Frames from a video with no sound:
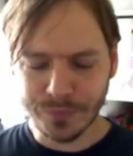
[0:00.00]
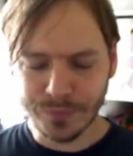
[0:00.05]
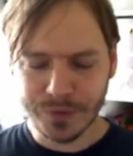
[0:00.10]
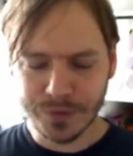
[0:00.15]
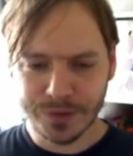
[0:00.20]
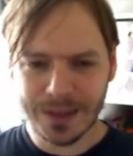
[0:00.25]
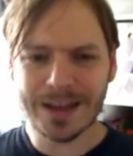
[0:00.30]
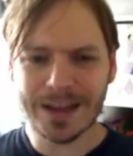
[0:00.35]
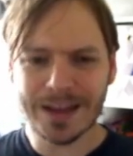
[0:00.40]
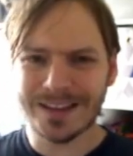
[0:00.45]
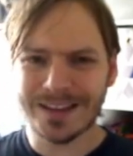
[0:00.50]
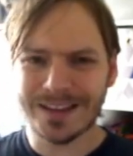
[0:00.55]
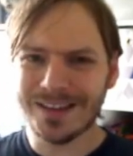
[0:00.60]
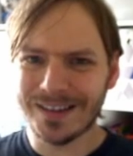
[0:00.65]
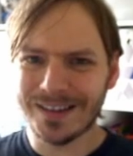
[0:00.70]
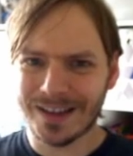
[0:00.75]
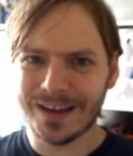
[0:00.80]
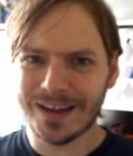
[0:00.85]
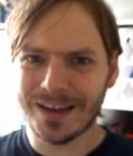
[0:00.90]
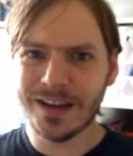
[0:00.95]
that
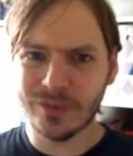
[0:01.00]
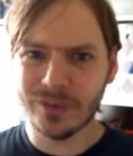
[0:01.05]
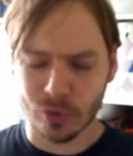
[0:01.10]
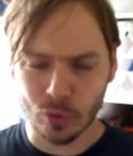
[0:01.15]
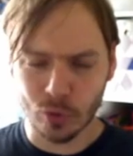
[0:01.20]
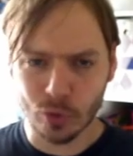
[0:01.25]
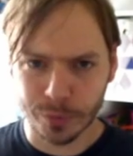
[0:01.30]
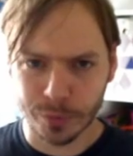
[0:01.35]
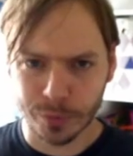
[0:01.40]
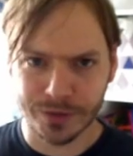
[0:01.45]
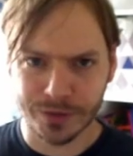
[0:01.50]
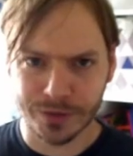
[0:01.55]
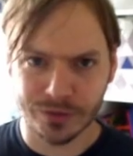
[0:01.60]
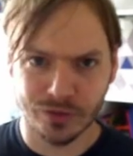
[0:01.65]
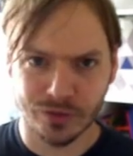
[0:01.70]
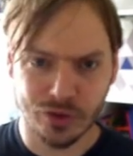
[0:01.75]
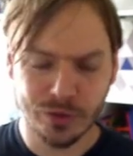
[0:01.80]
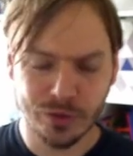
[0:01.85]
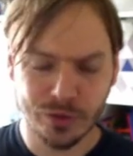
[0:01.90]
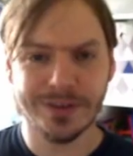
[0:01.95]
it is an awkward thing
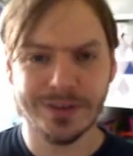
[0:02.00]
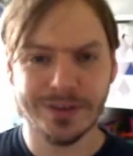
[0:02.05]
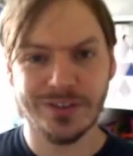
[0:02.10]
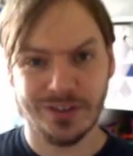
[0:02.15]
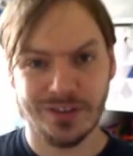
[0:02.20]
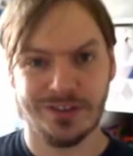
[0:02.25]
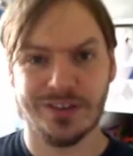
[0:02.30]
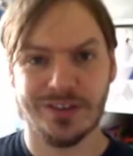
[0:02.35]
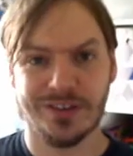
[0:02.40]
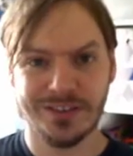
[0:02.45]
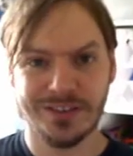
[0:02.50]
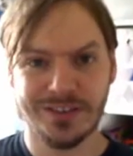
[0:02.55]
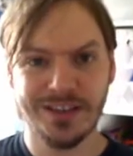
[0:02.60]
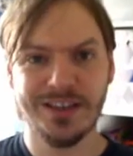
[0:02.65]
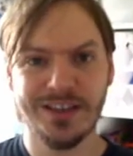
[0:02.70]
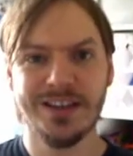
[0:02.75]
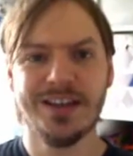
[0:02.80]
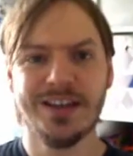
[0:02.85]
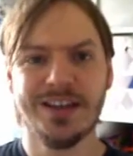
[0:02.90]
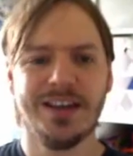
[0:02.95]
to do at
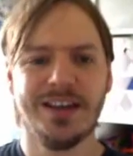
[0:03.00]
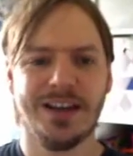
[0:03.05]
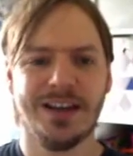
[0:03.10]
GCSE